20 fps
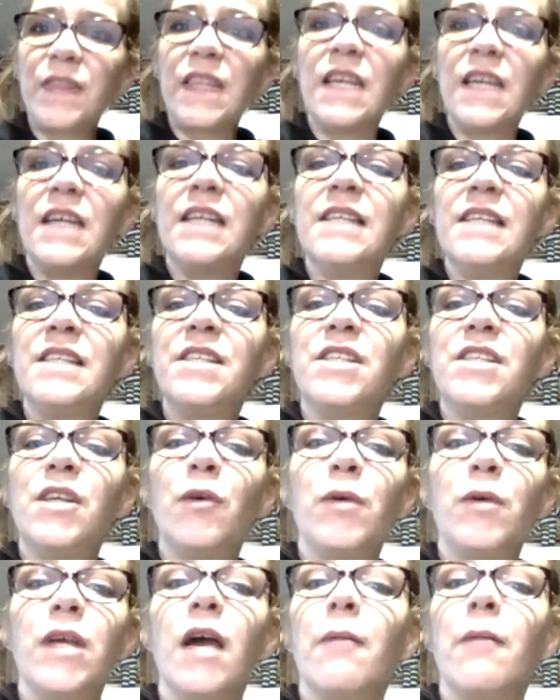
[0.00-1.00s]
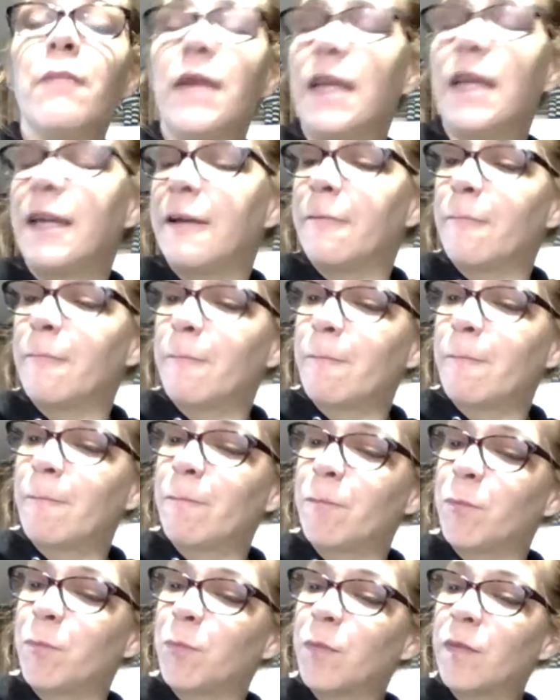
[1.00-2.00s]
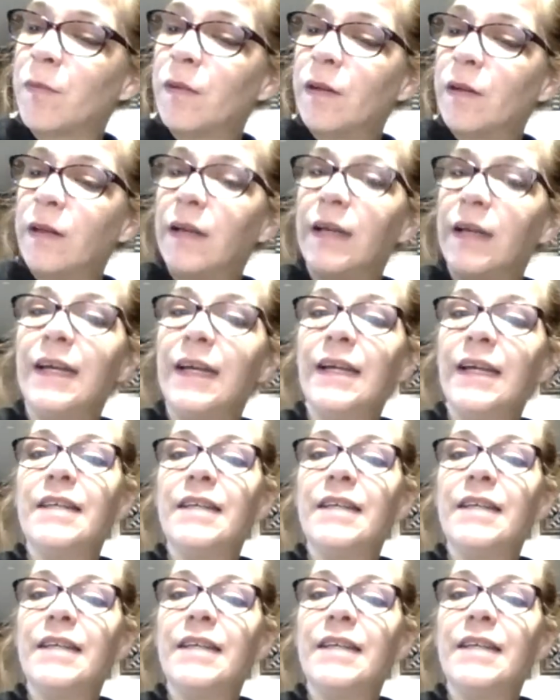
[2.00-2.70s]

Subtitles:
It is so yummy. It